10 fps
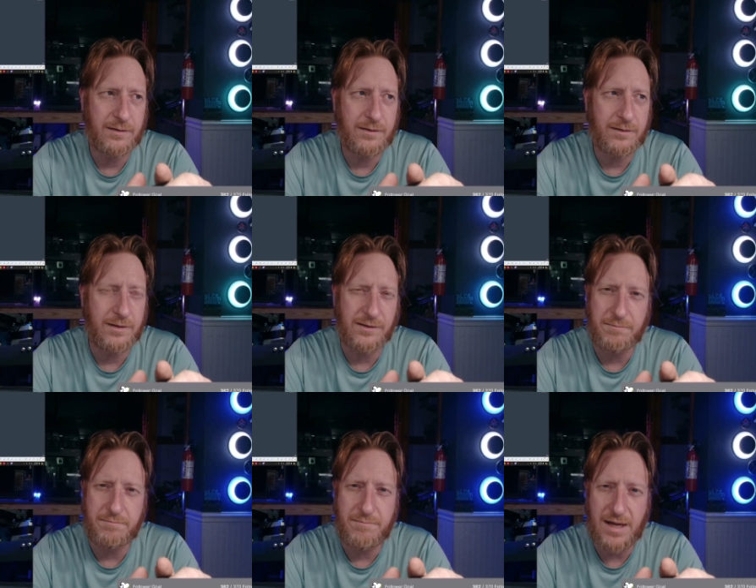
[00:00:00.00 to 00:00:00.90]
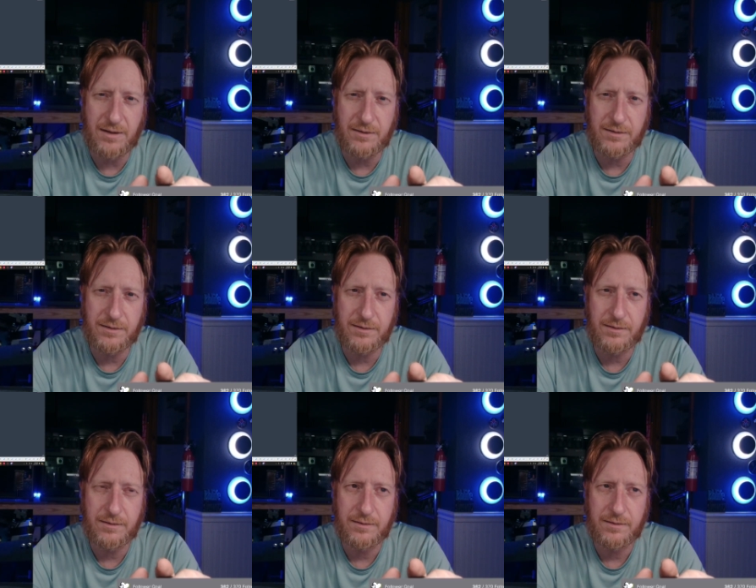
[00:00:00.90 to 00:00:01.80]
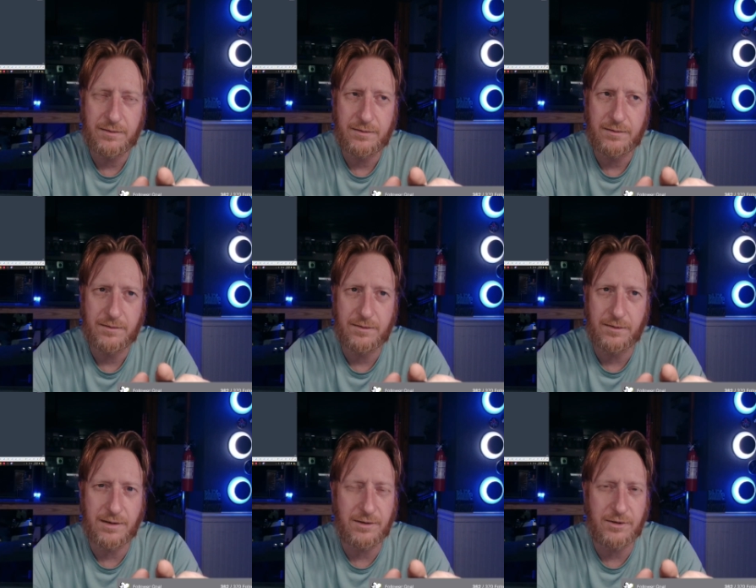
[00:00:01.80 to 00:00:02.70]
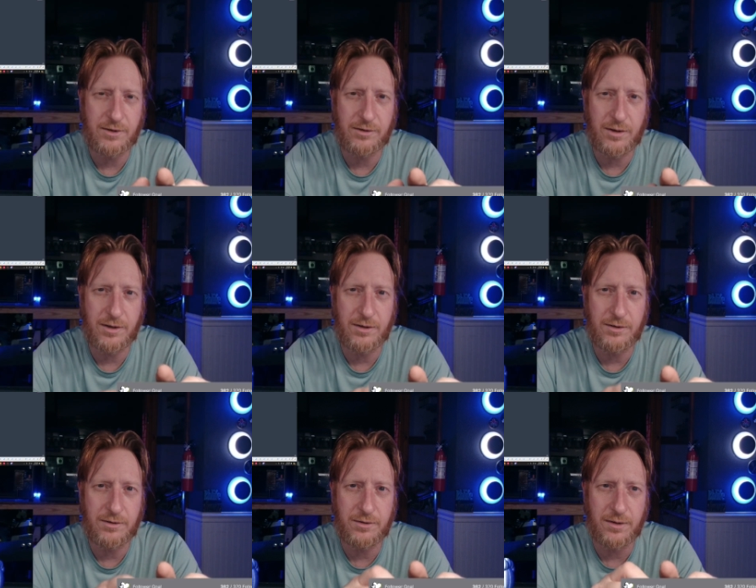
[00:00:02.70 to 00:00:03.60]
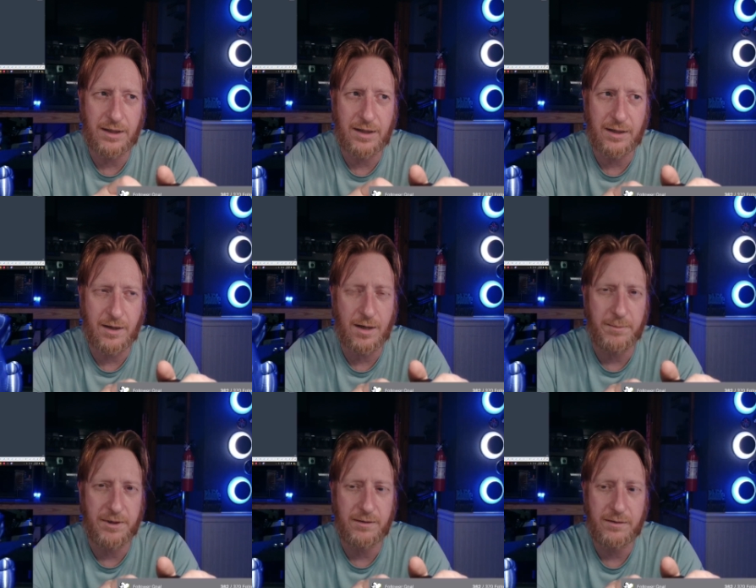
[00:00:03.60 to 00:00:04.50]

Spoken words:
Does it melt, or does it just turn into like carbon?